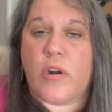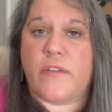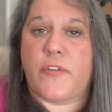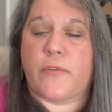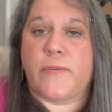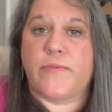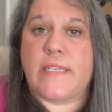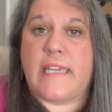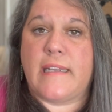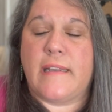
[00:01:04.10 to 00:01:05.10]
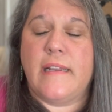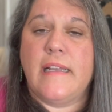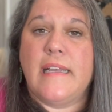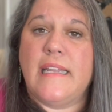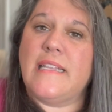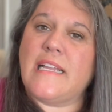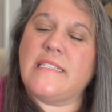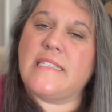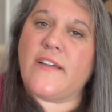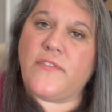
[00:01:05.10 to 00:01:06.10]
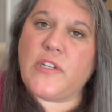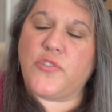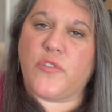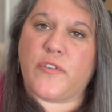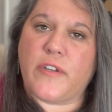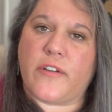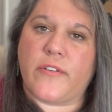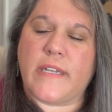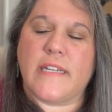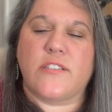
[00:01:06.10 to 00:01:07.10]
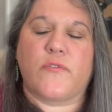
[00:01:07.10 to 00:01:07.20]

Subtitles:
of your routine. And it's definitely true for younger kids.